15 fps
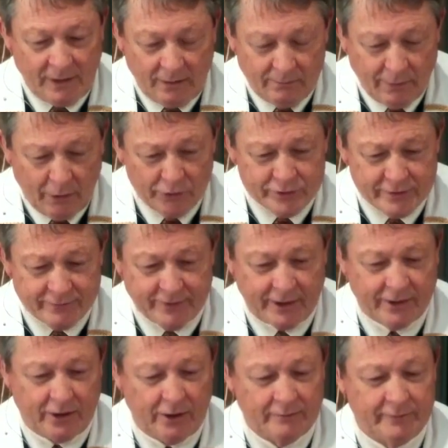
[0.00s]
Most, if not
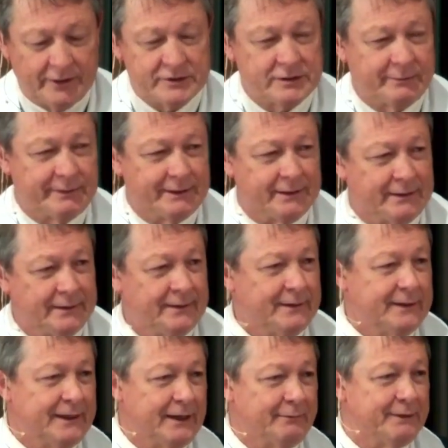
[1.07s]
all of us, have
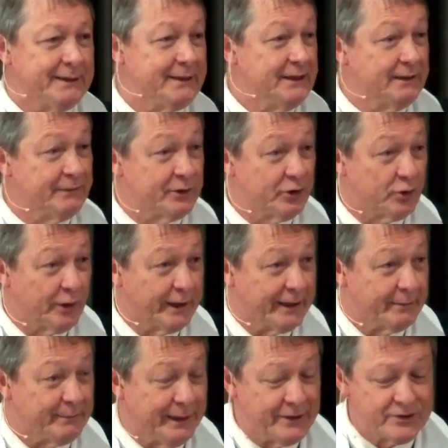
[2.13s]
been given
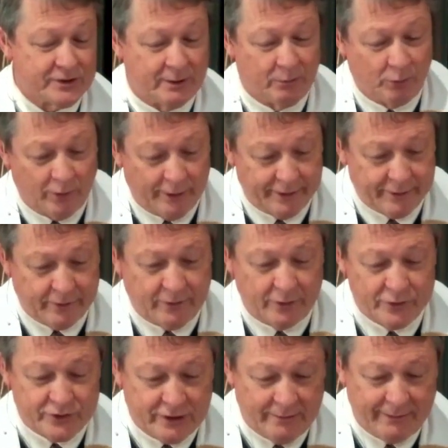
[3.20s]
credit by someone or
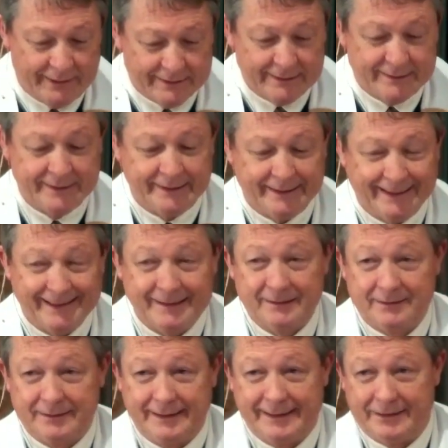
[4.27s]
some entity
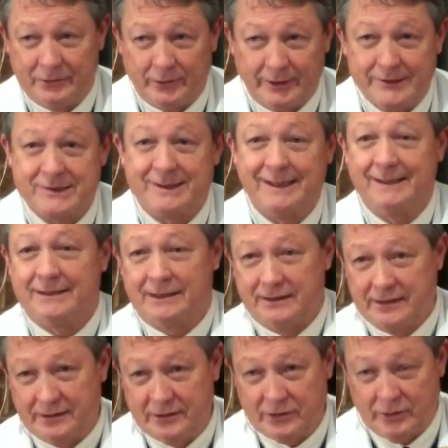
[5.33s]
and or
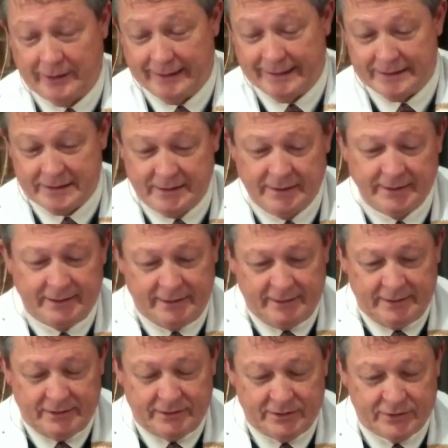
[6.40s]
extended credit
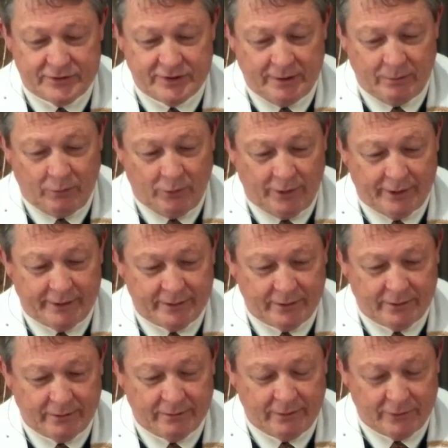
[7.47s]
to someone
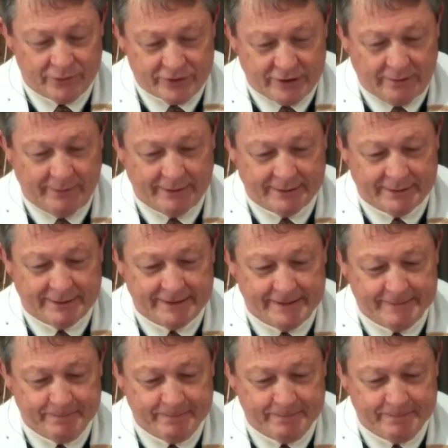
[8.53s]
or some entity.